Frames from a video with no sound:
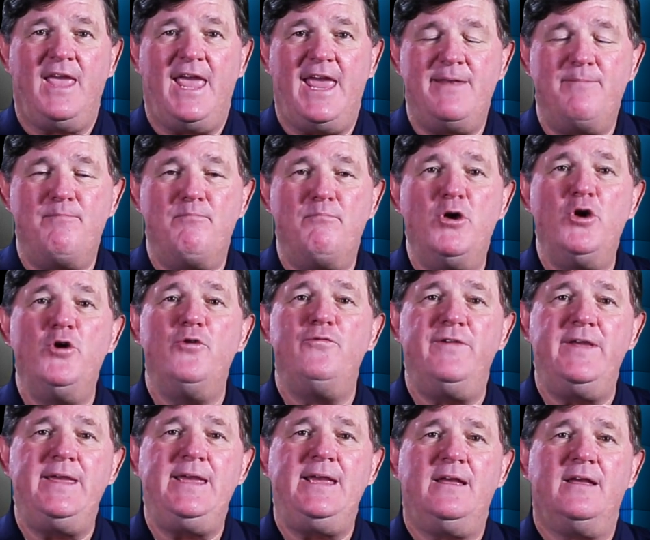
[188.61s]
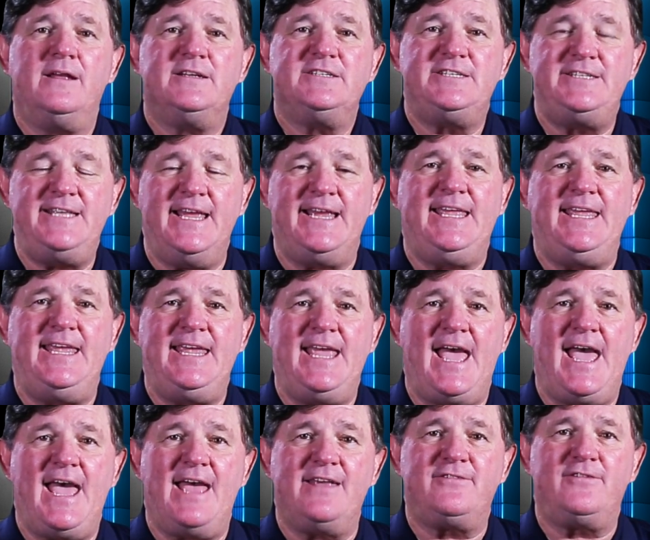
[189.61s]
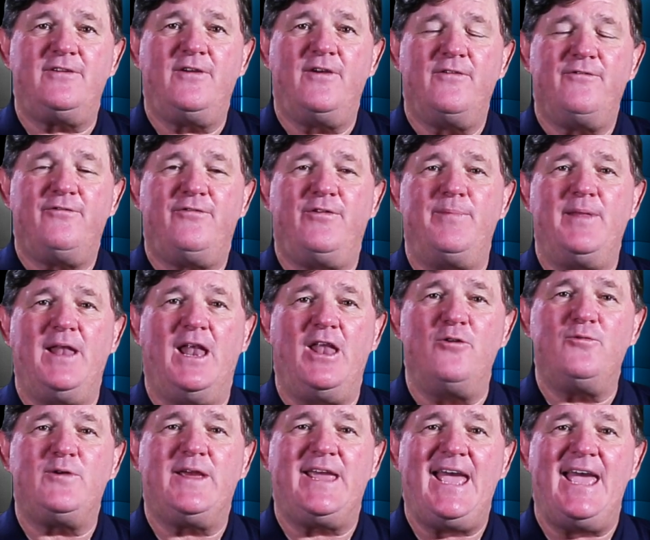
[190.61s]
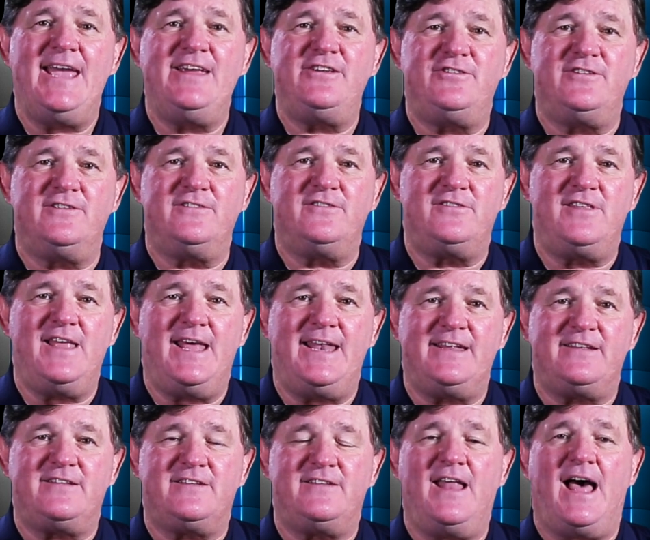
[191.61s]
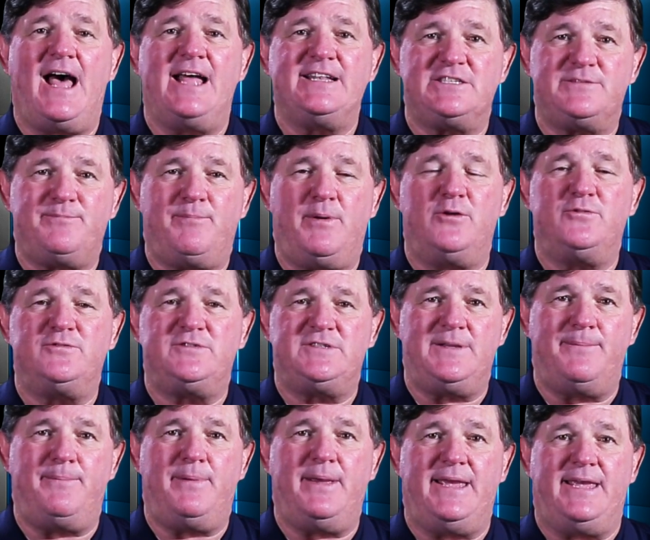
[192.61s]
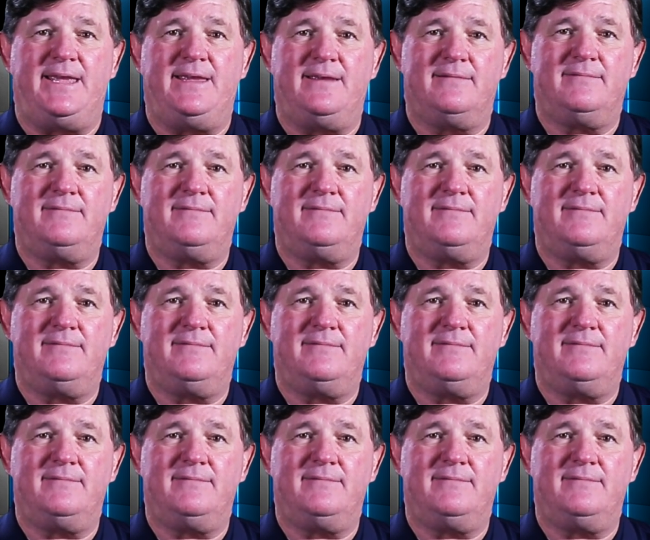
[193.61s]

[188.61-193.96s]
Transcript: and moving sticky ash from the locations that it's not supposed to be.